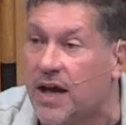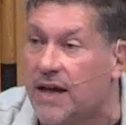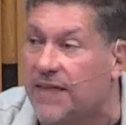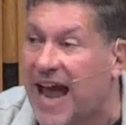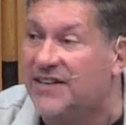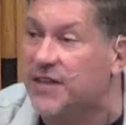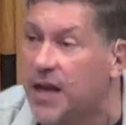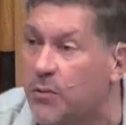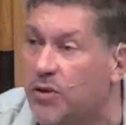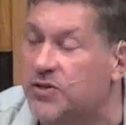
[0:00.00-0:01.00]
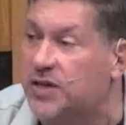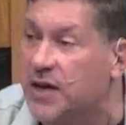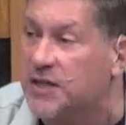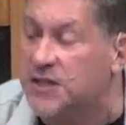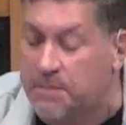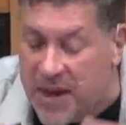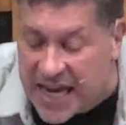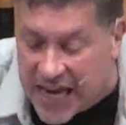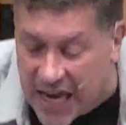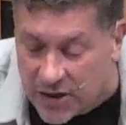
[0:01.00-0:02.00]
the guys that he was
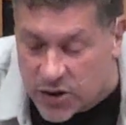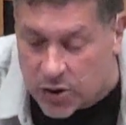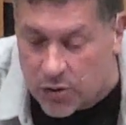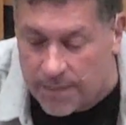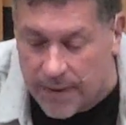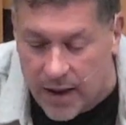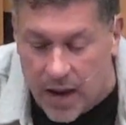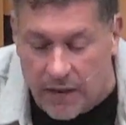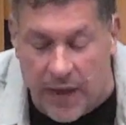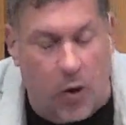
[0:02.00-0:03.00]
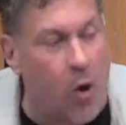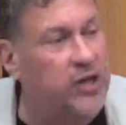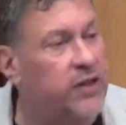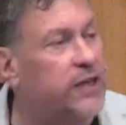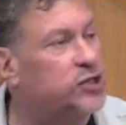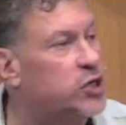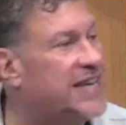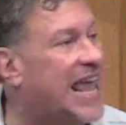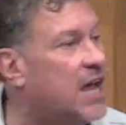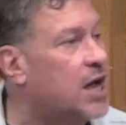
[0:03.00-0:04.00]
speaking into, they go into the
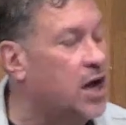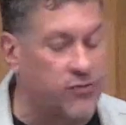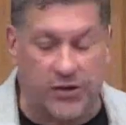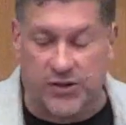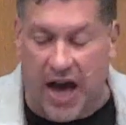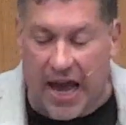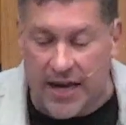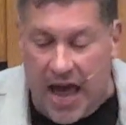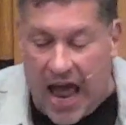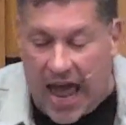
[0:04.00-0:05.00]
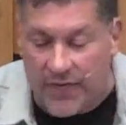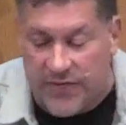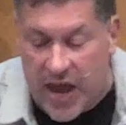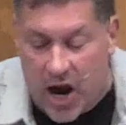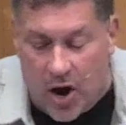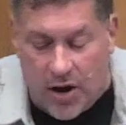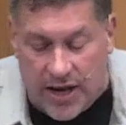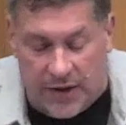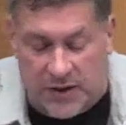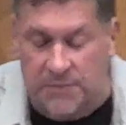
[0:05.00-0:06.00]
Judean countryside, and there
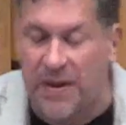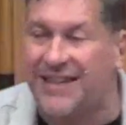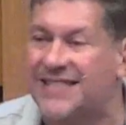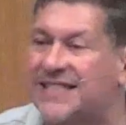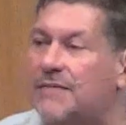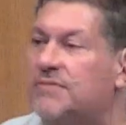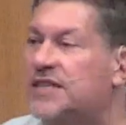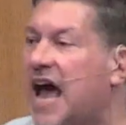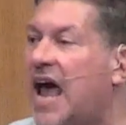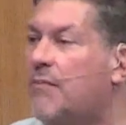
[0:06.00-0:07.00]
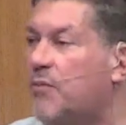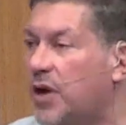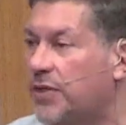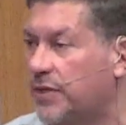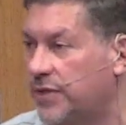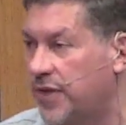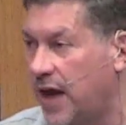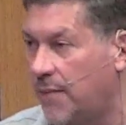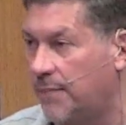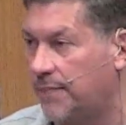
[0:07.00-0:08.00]
he spent some time with them.
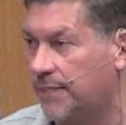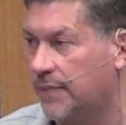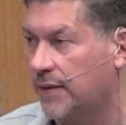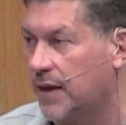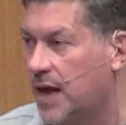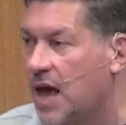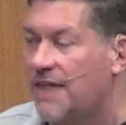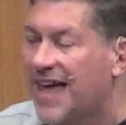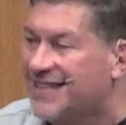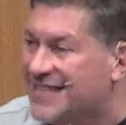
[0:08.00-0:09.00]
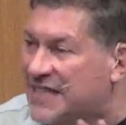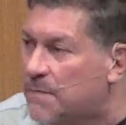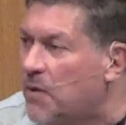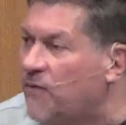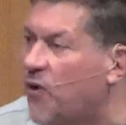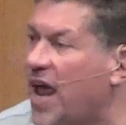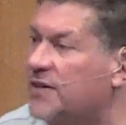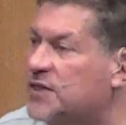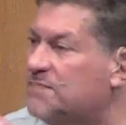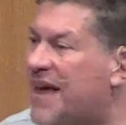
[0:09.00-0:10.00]
That simple phrase,
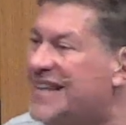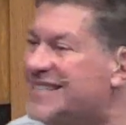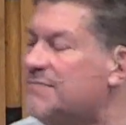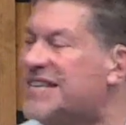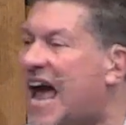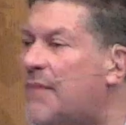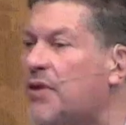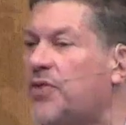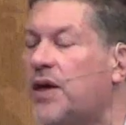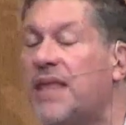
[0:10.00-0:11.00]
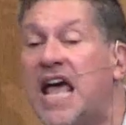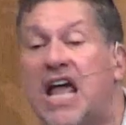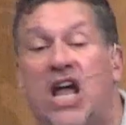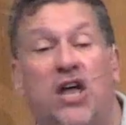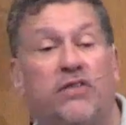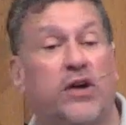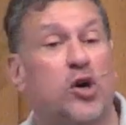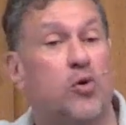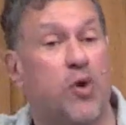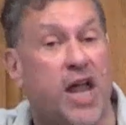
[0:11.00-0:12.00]
spent some time with them, in the
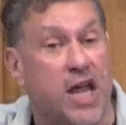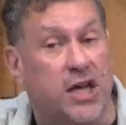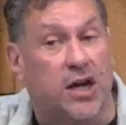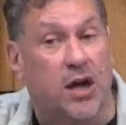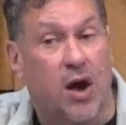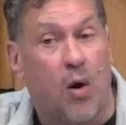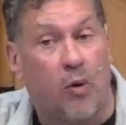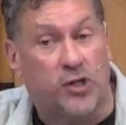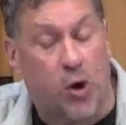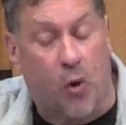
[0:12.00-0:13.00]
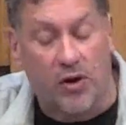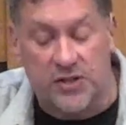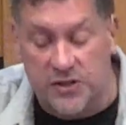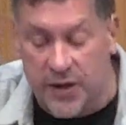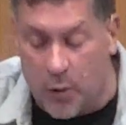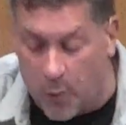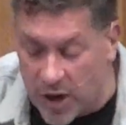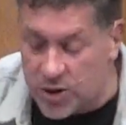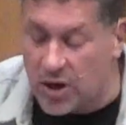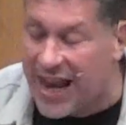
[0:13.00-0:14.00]
Greek which of course is the
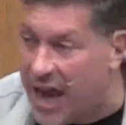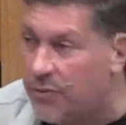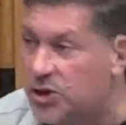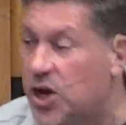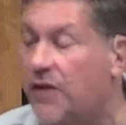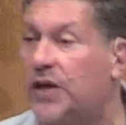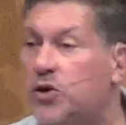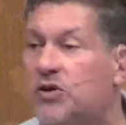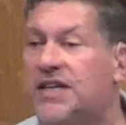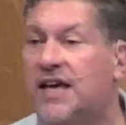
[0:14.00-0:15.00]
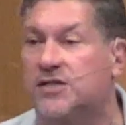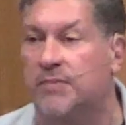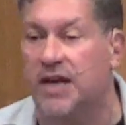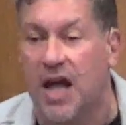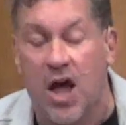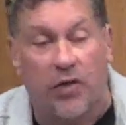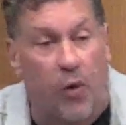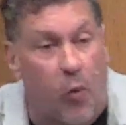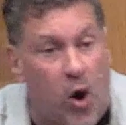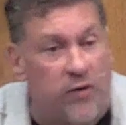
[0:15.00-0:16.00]
original language of the New Testament, the
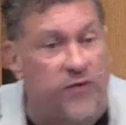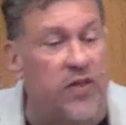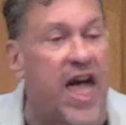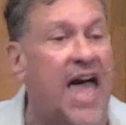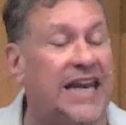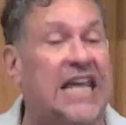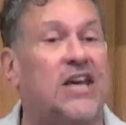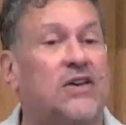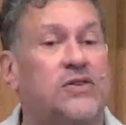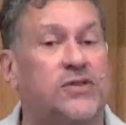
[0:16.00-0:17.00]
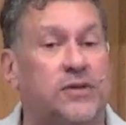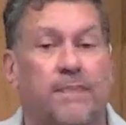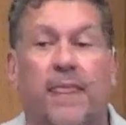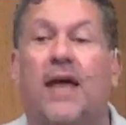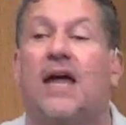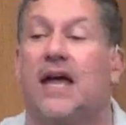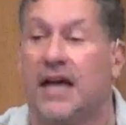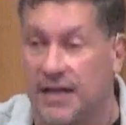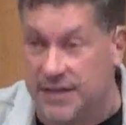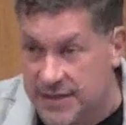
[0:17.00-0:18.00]
word for that is
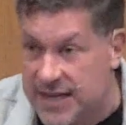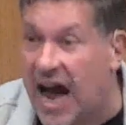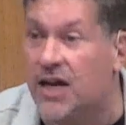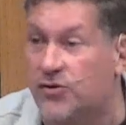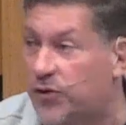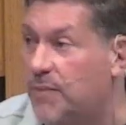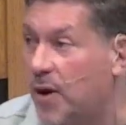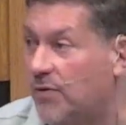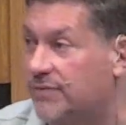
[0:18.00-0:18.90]
diatribo.